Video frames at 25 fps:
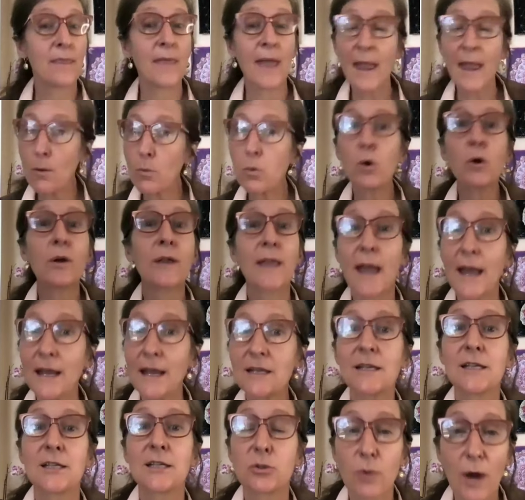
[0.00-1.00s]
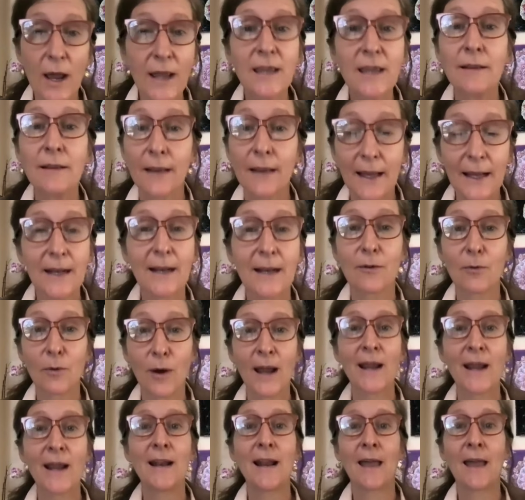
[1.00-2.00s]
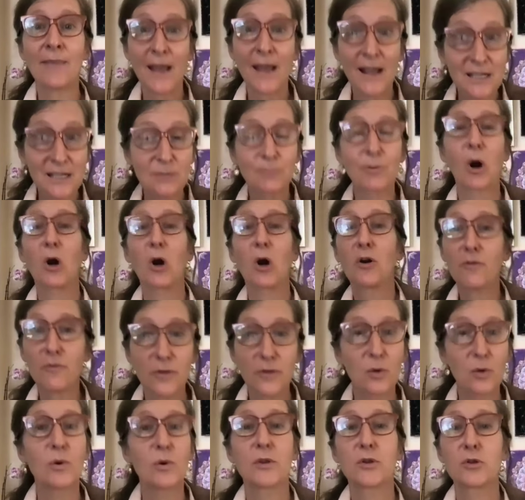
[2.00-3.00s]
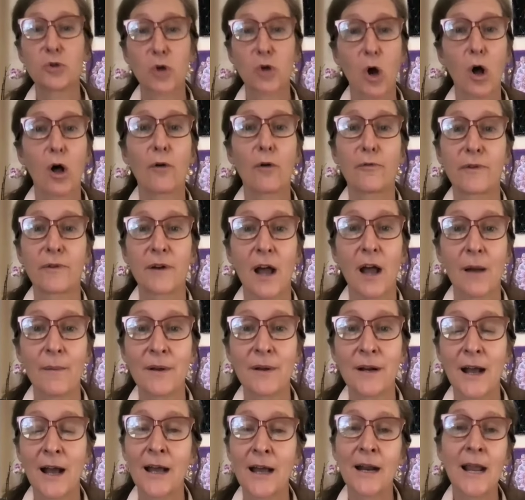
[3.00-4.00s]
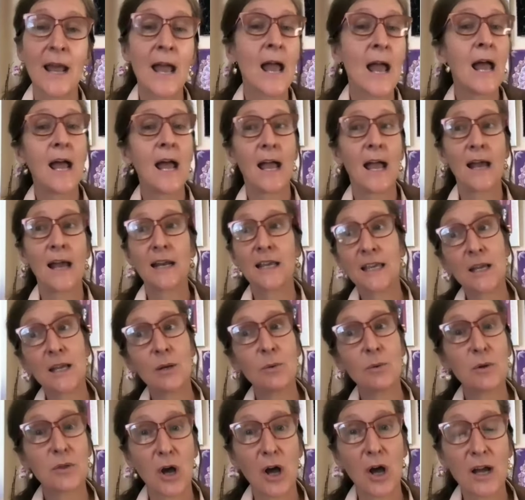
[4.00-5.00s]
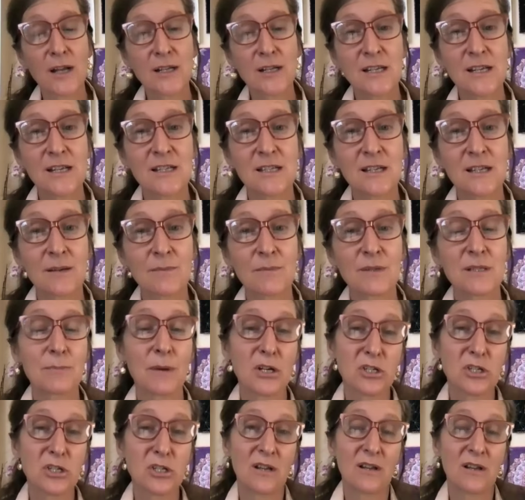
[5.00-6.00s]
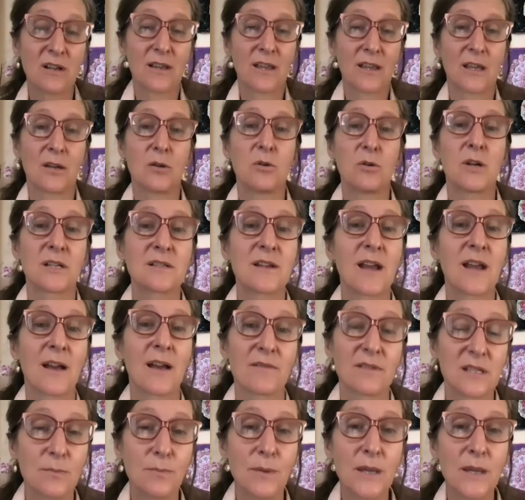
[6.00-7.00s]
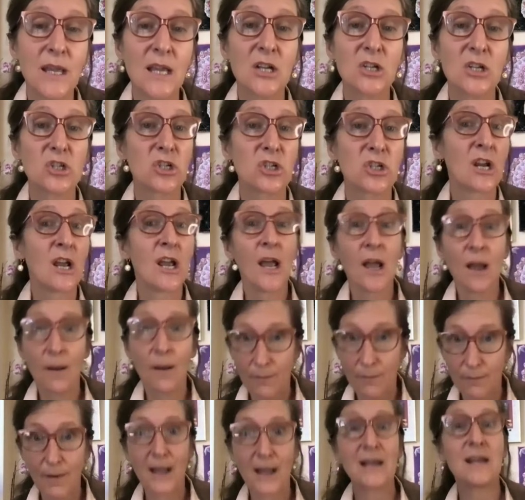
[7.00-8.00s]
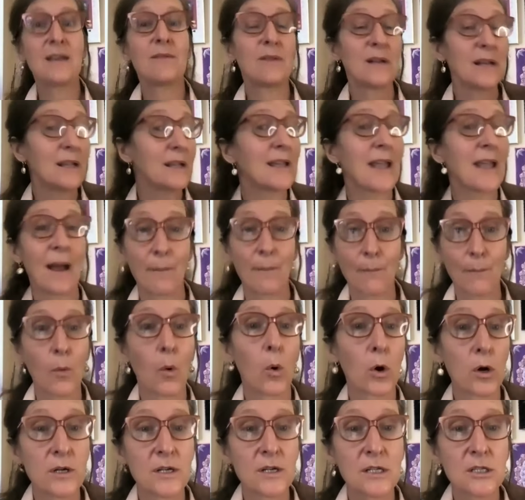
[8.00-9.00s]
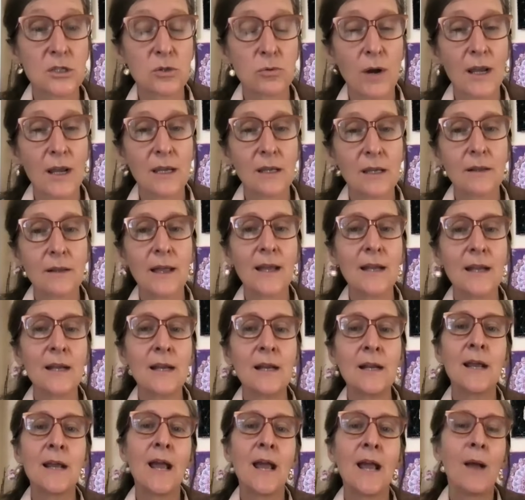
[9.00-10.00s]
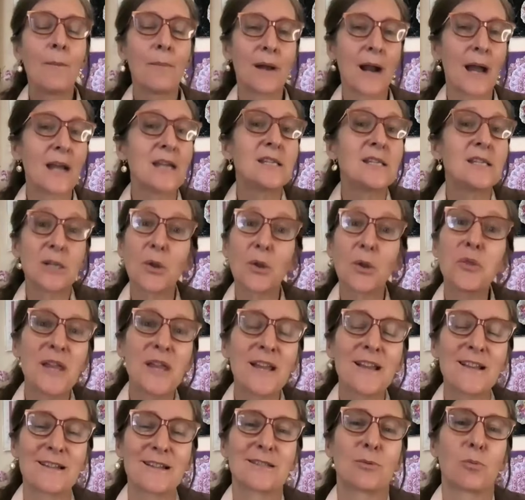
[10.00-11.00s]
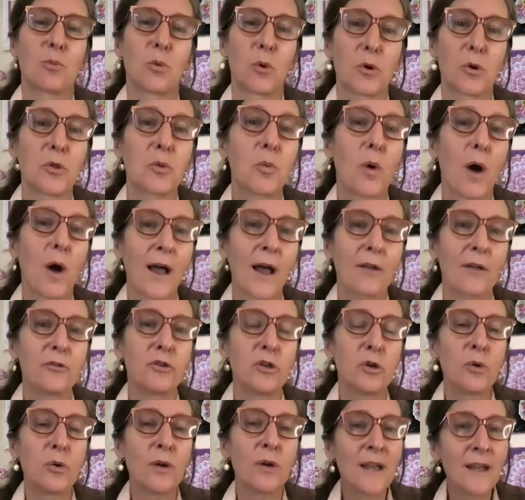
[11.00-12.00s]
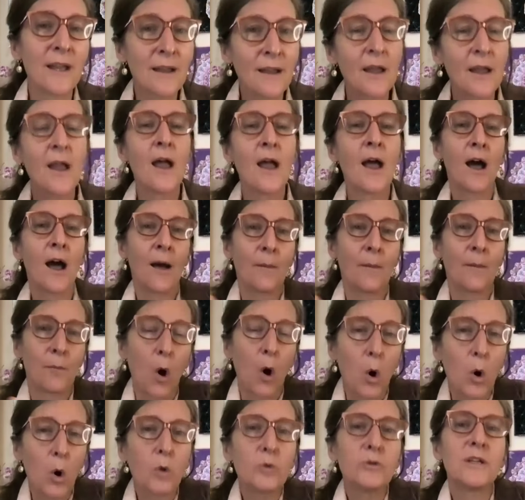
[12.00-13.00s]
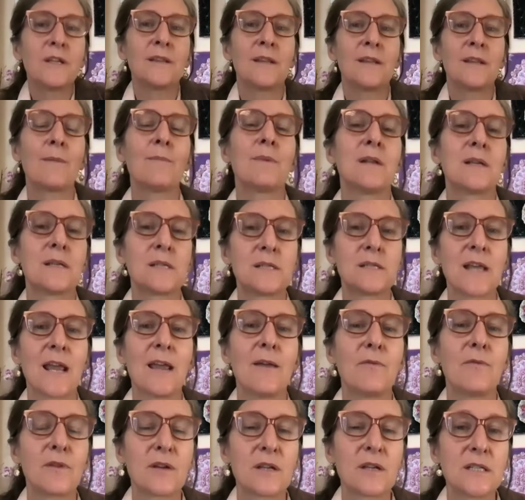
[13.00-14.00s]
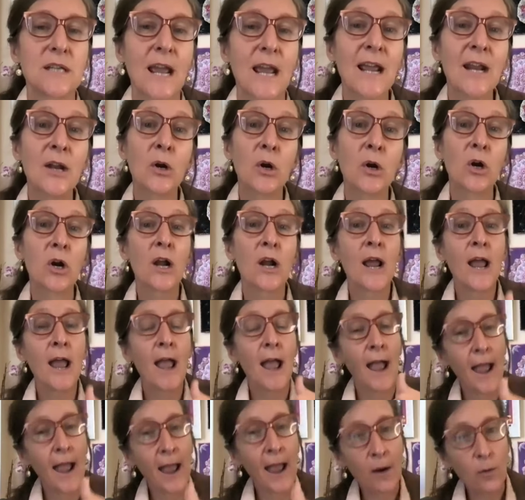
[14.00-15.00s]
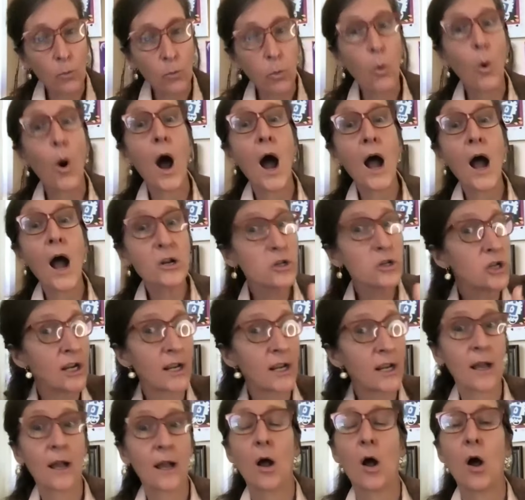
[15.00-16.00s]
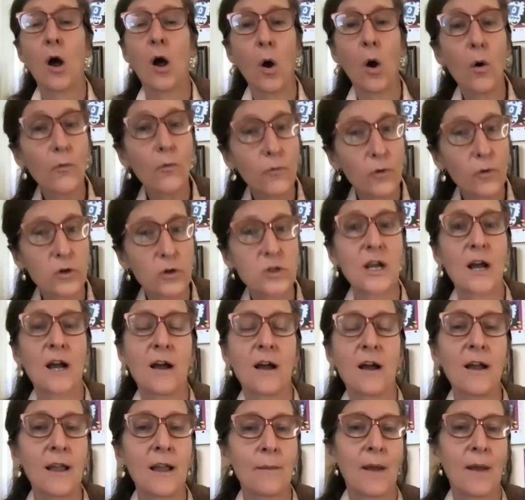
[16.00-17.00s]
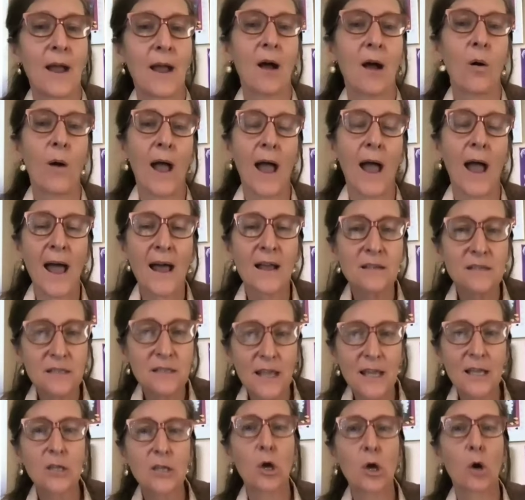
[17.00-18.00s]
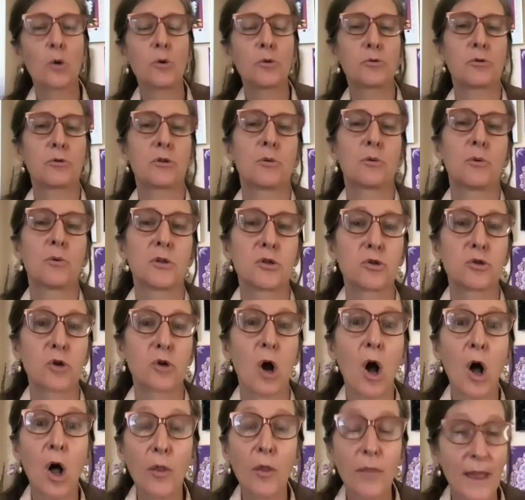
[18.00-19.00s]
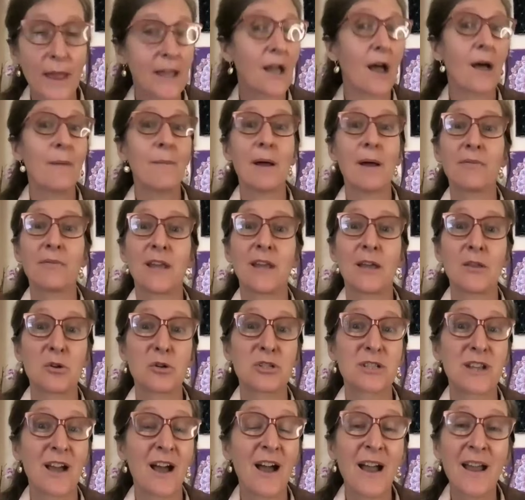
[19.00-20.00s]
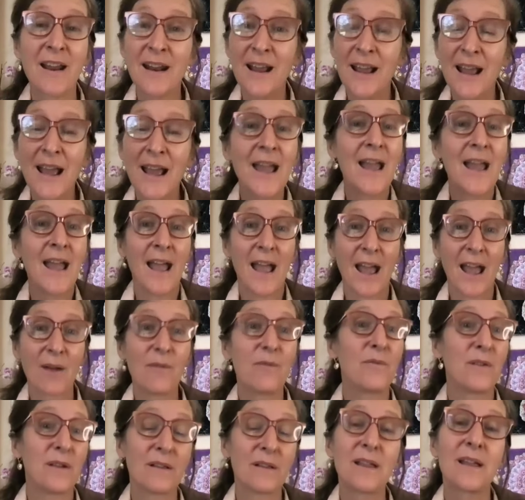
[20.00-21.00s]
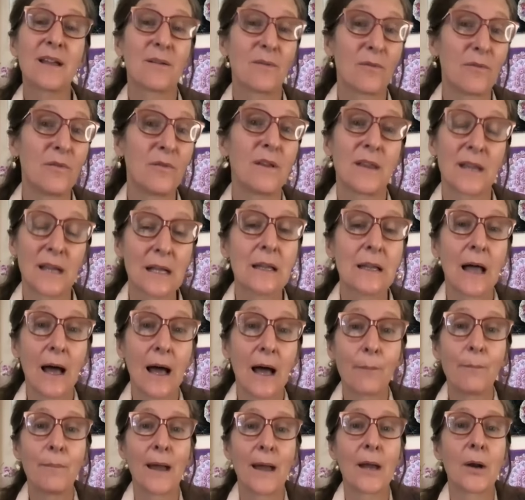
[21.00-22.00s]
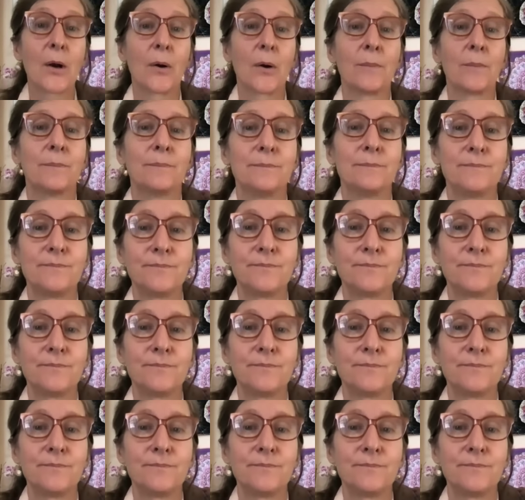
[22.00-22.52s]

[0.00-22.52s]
they will get dysregulated, right? And that's part of the withdrawal phenomenon. And a kid with autism, especially a kid who doesn't have speech, might even get more dysregulated, but I still think it's worthwhile doing, um, holding them in a safe container and watching over time how as they go through the withdrawal, they come out the other side and feeling feeling a lot better.